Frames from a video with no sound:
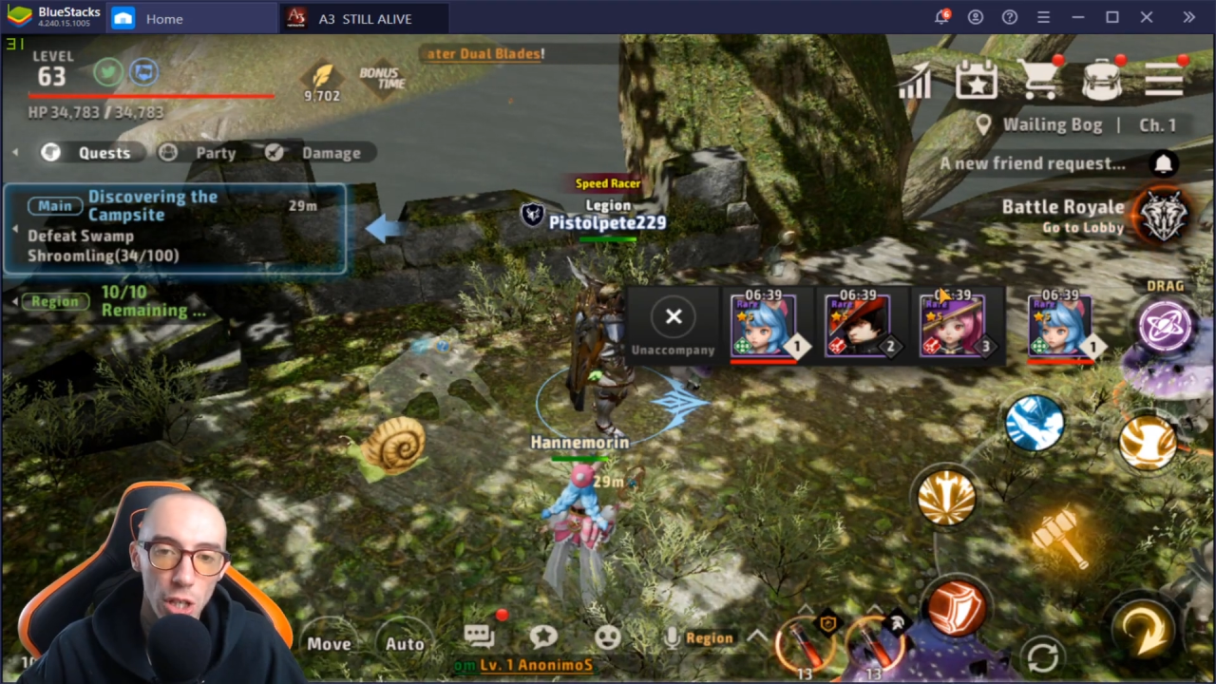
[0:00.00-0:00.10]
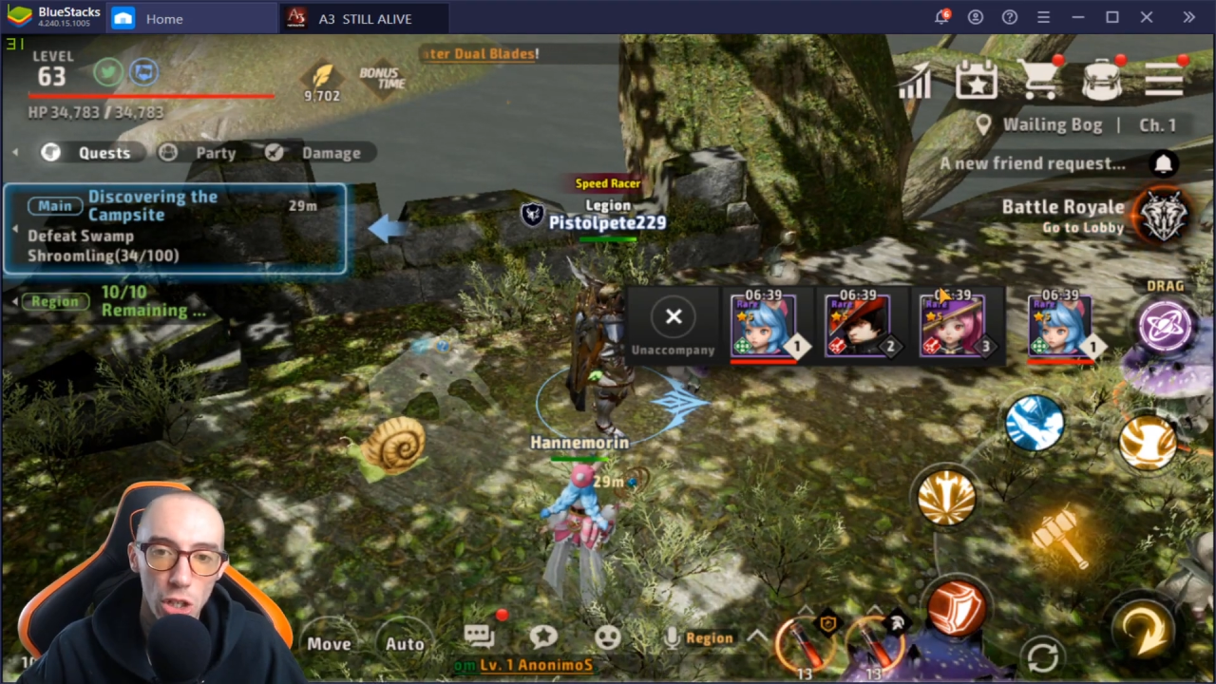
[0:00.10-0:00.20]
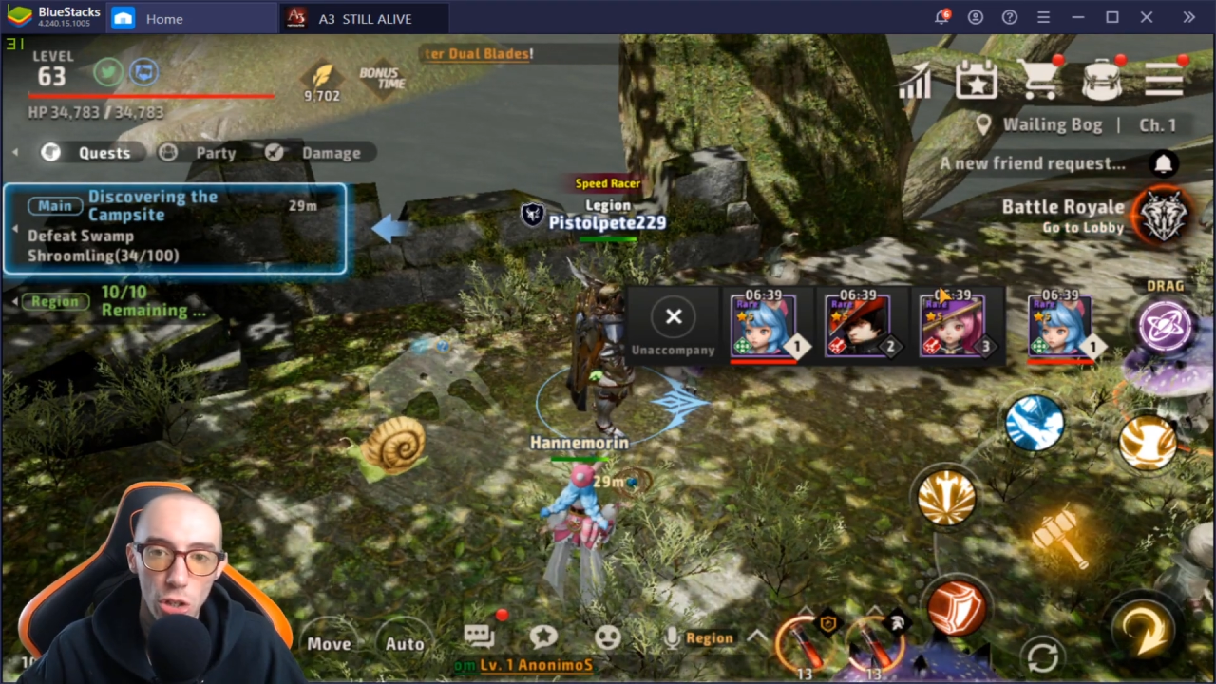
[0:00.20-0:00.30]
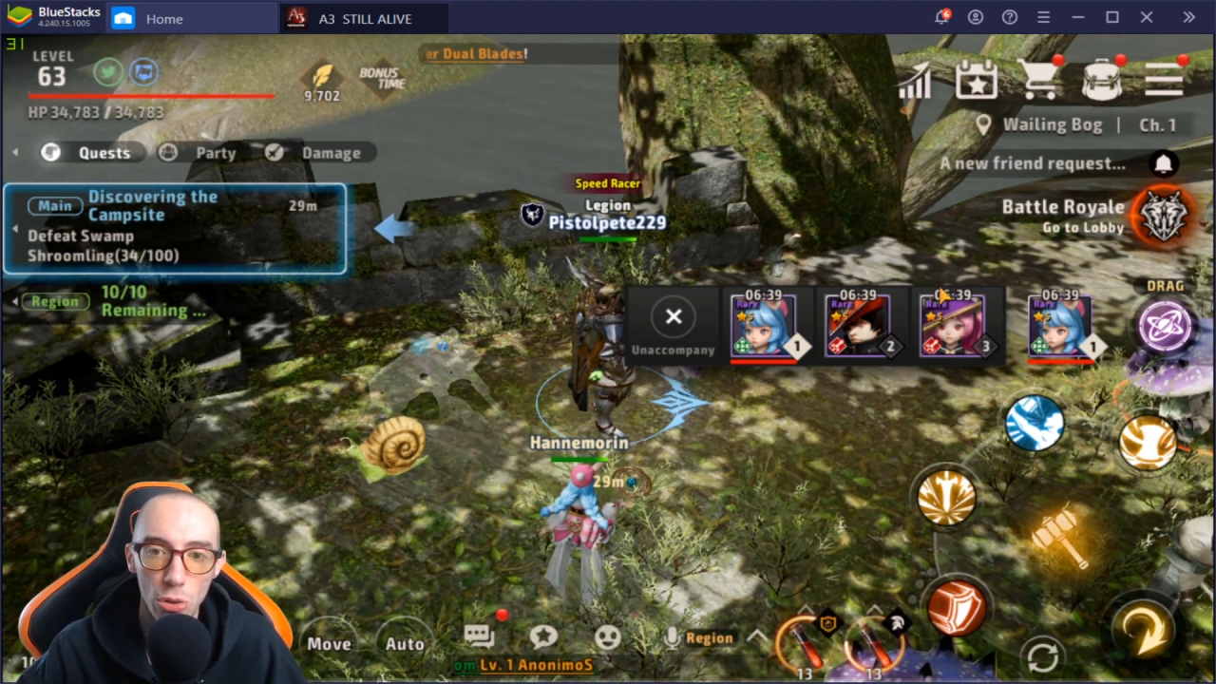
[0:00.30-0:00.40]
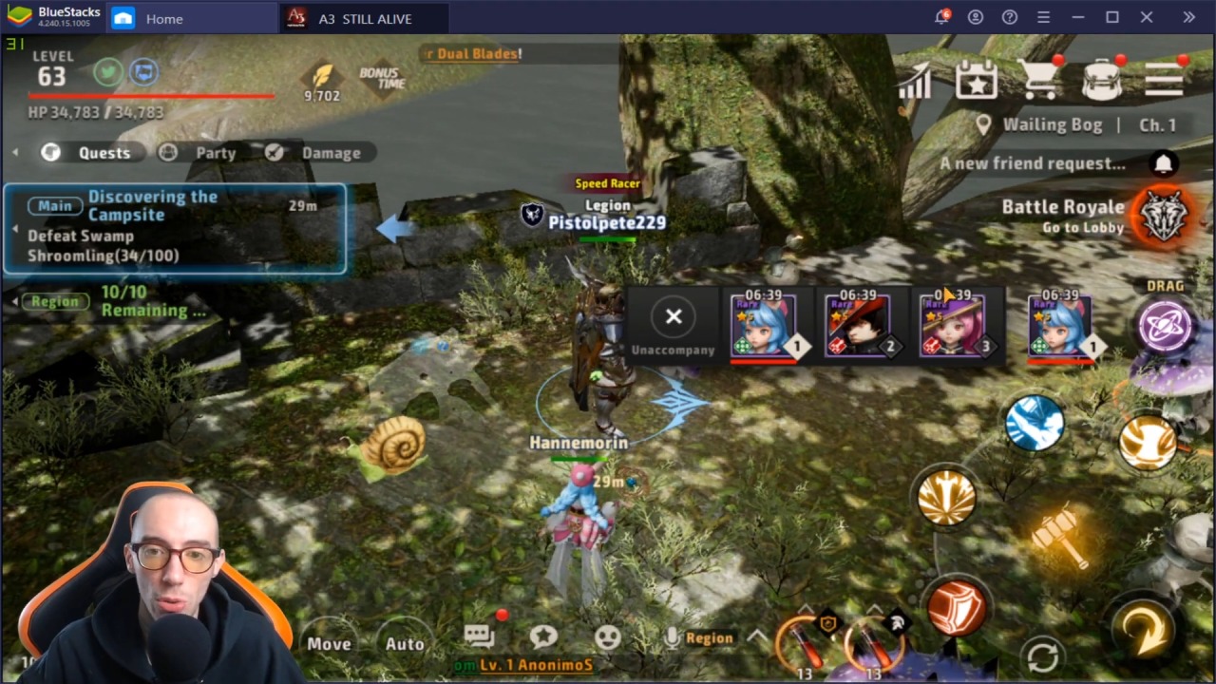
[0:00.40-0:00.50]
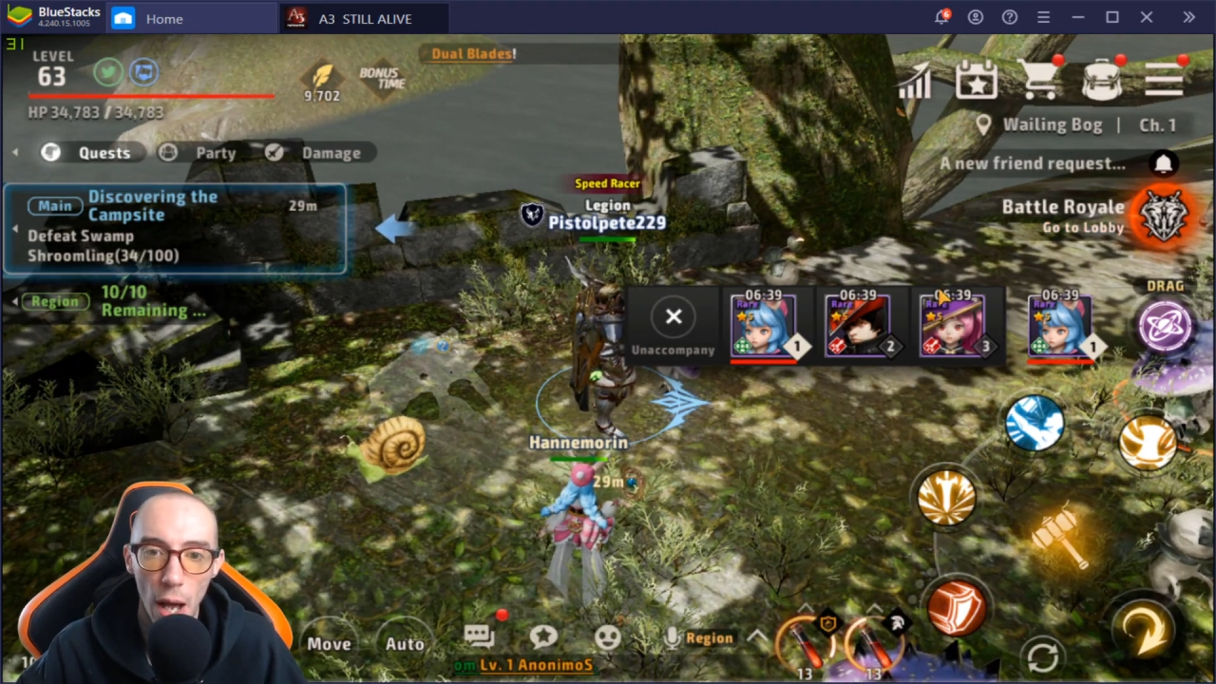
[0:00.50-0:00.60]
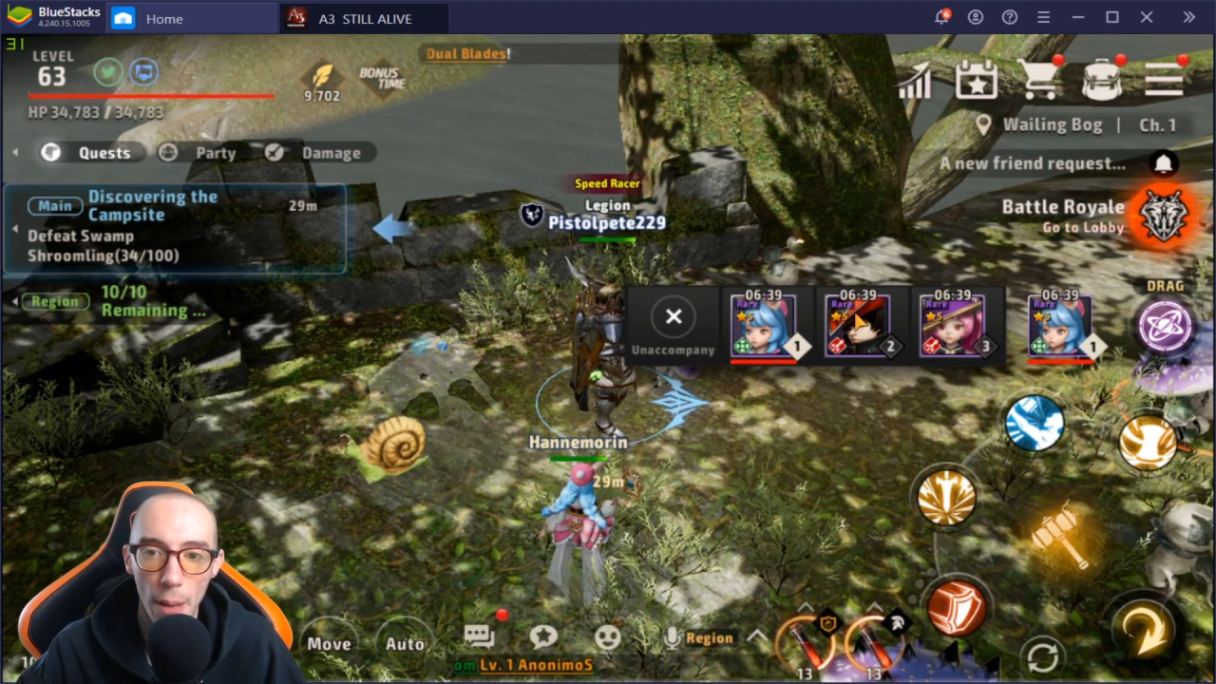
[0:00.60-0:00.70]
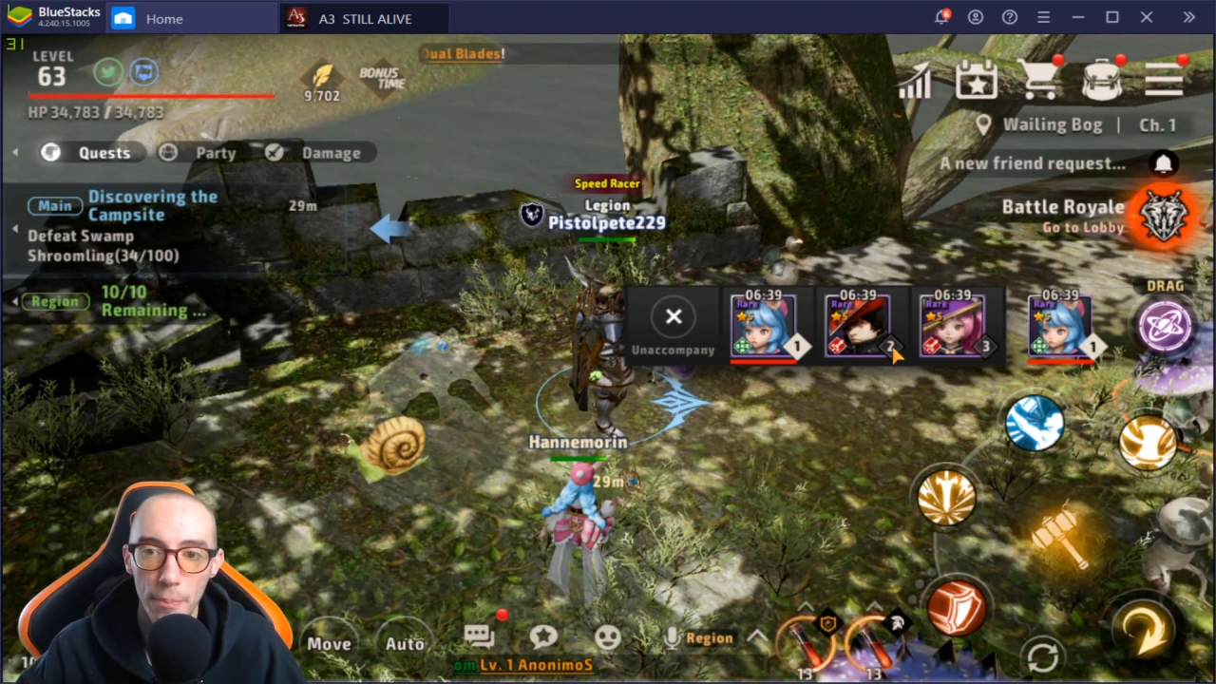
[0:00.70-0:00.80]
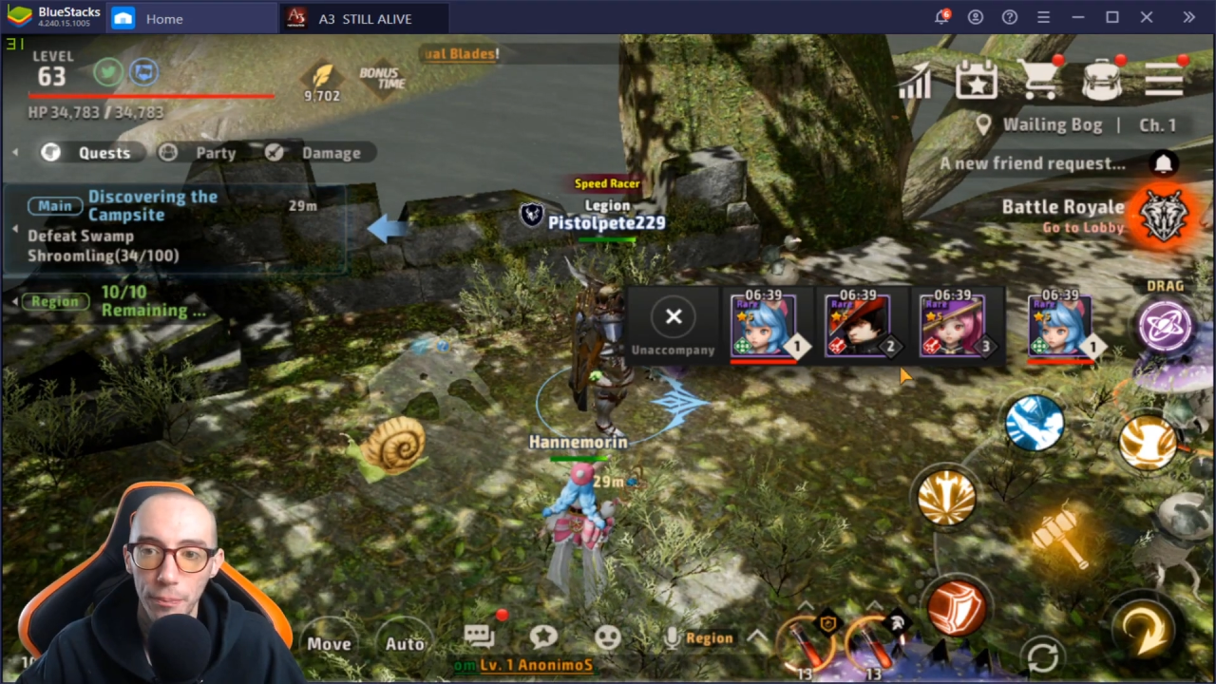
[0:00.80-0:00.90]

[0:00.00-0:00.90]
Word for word: queued up.